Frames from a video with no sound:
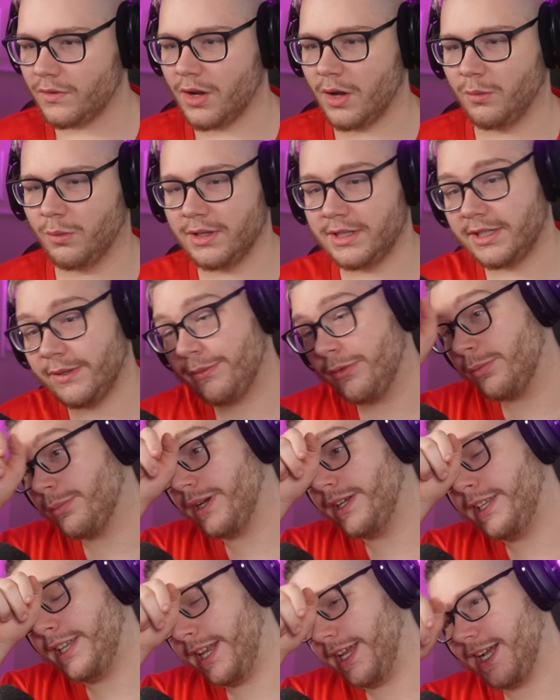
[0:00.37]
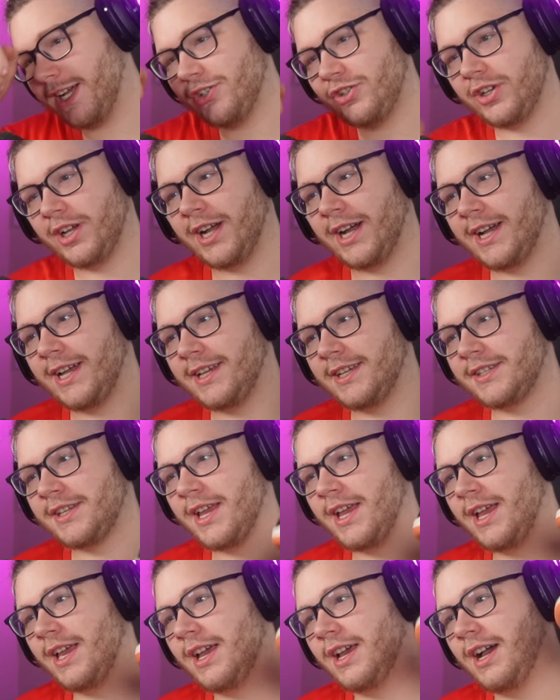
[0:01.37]
What is up, everybody? Today got you guys
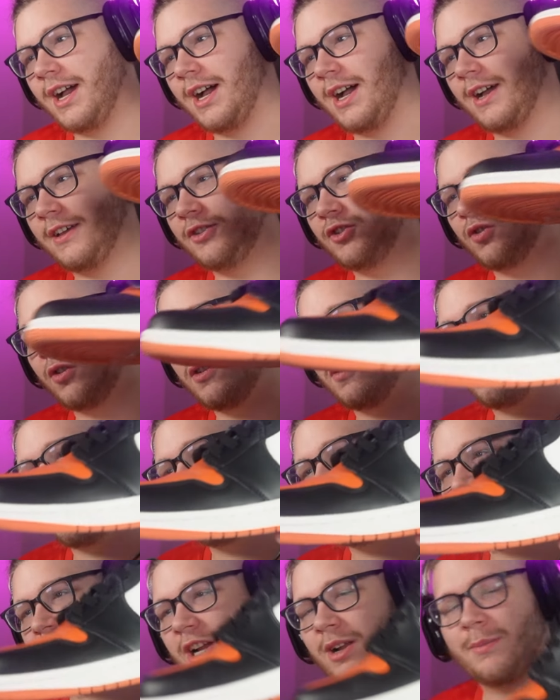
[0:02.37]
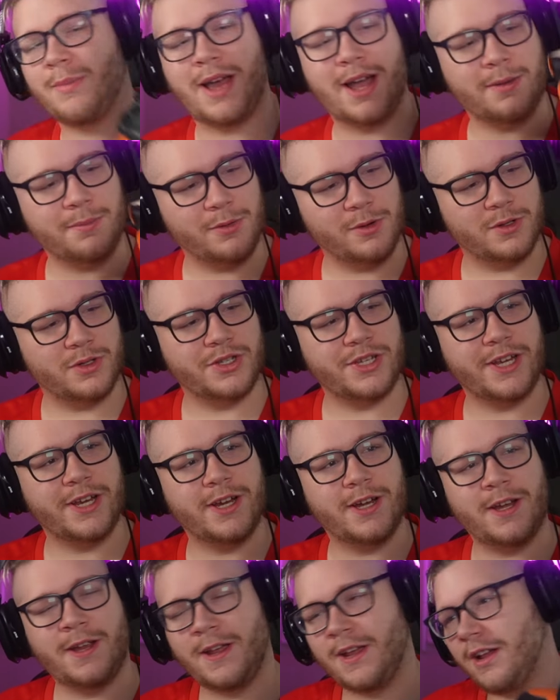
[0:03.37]
uh, Jordan one Shattered Backboards
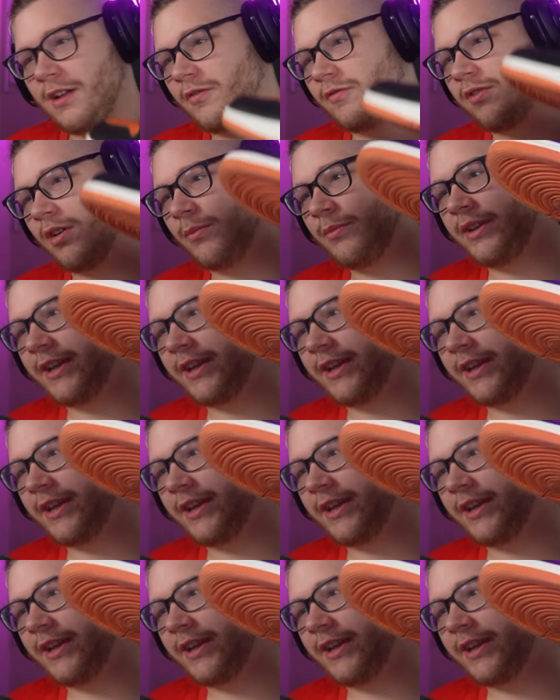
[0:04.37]
here from